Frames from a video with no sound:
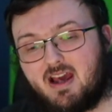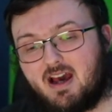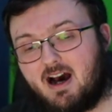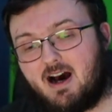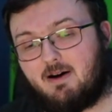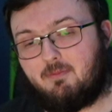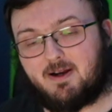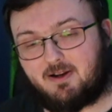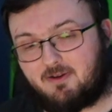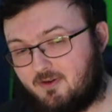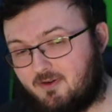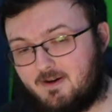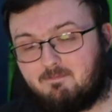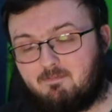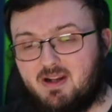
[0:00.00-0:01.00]
of what
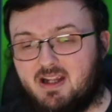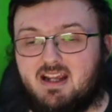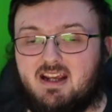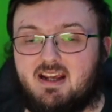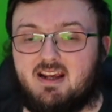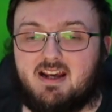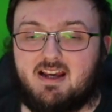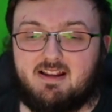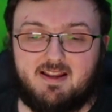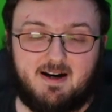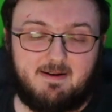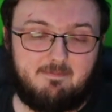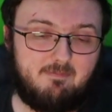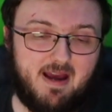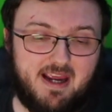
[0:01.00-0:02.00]
could be the
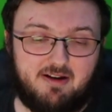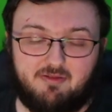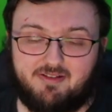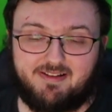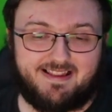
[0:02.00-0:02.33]
Bengals